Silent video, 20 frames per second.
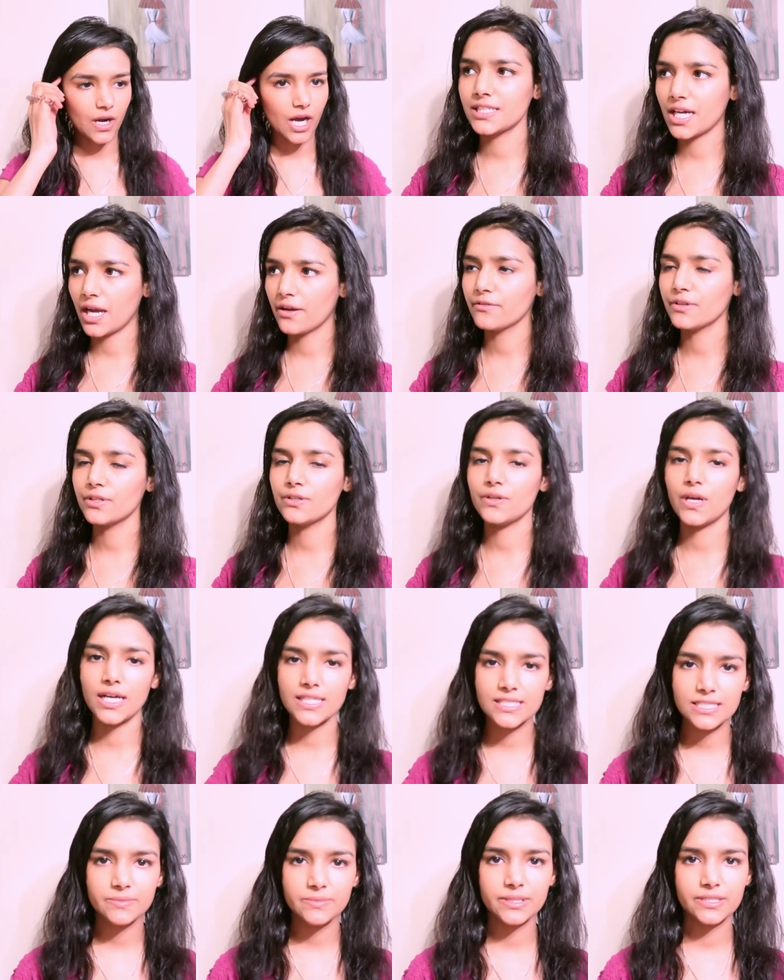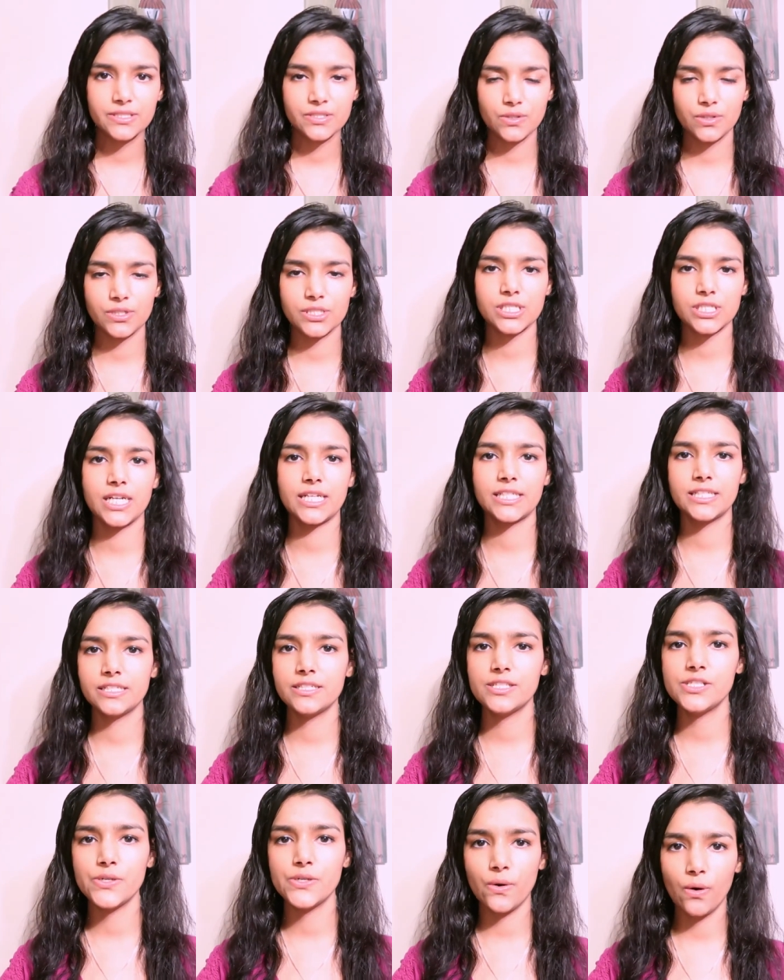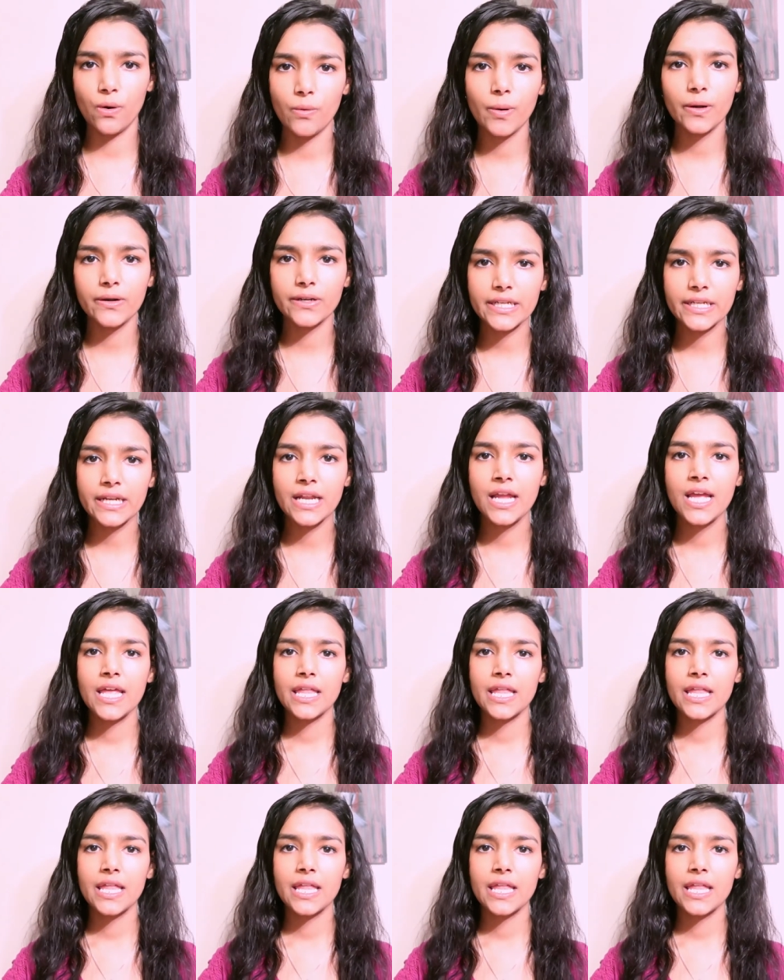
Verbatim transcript: the time when you asked me this question I didn't know about it